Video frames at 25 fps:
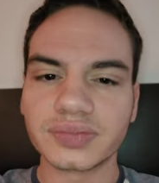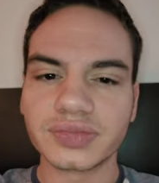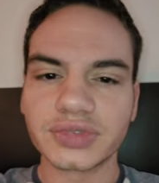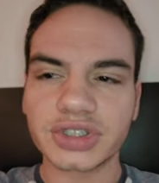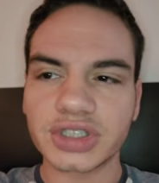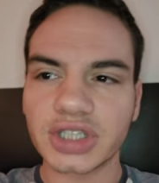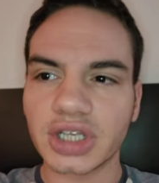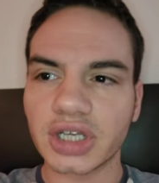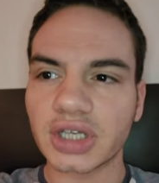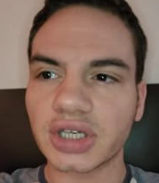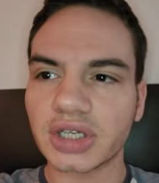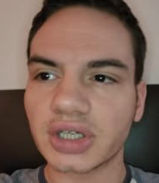
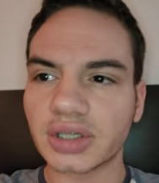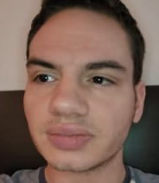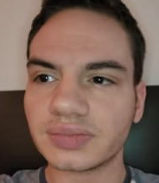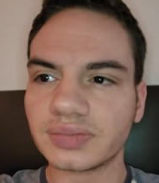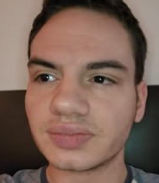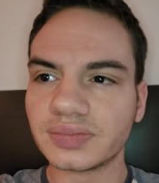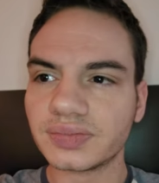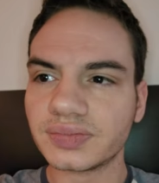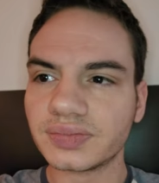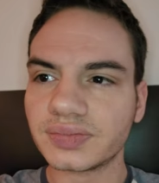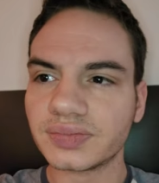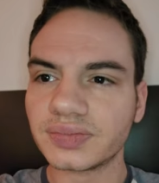said
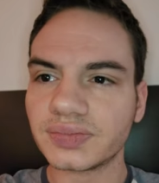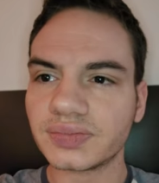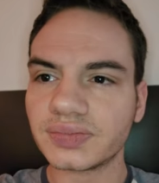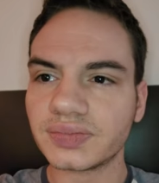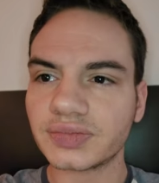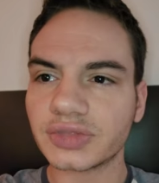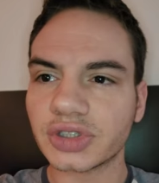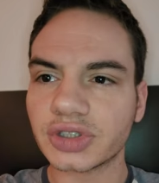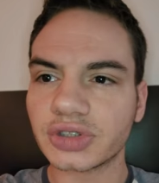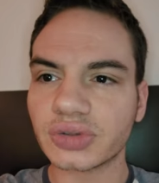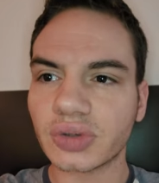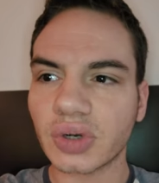
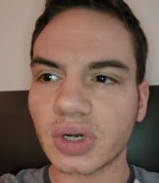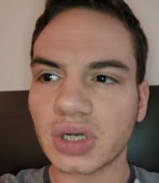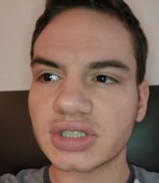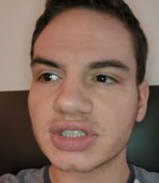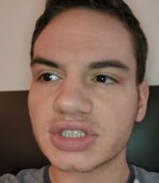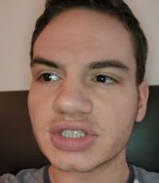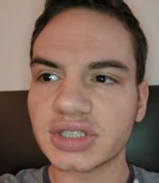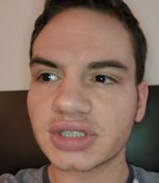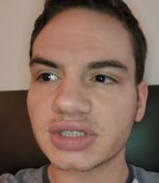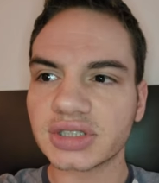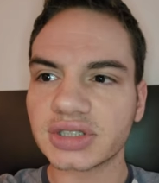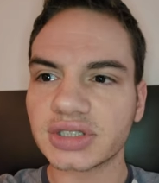
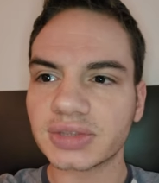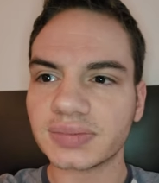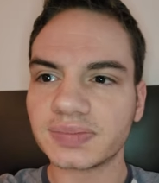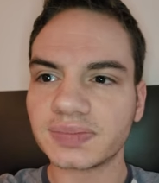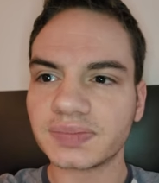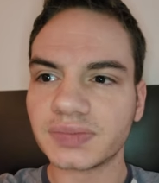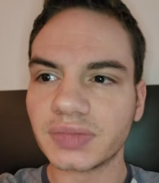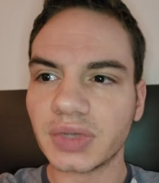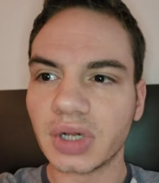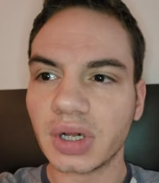atrocities.